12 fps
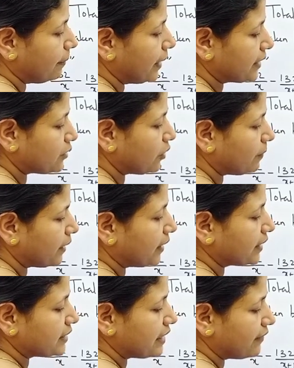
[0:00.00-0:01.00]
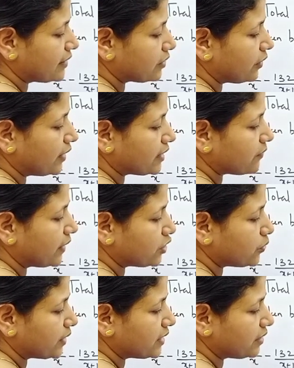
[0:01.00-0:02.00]
plus or minus 11 square is
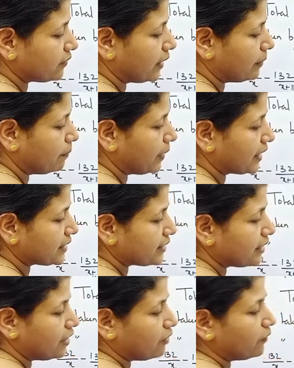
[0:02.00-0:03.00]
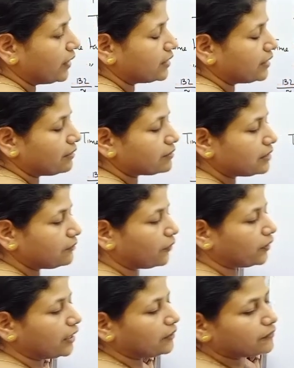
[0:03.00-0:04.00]
121 plus
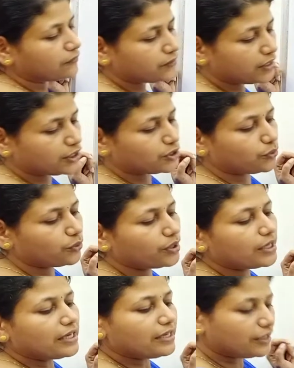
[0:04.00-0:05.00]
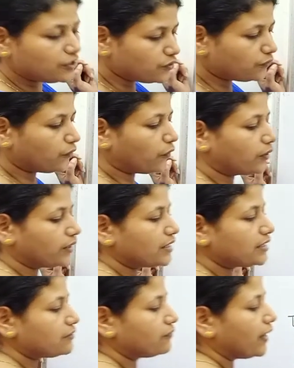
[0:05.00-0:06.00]
1452 into 4
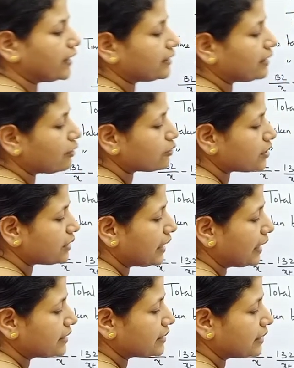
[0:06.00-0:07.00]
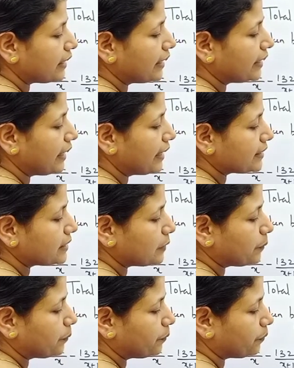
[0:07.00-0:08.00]
is
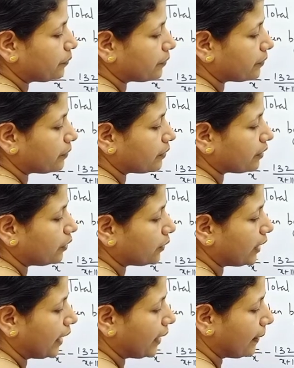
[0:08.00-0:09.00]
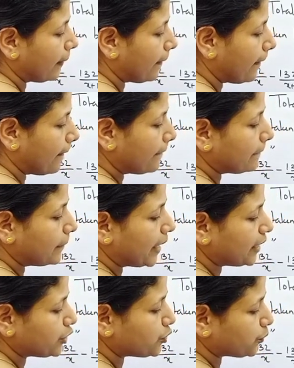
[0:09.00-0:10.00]
5808. Okay,
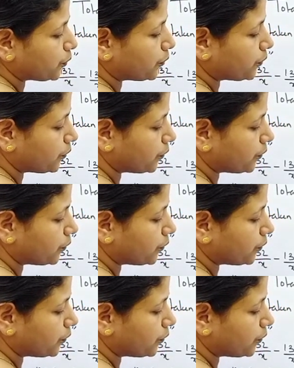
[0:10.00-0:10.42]
by 2.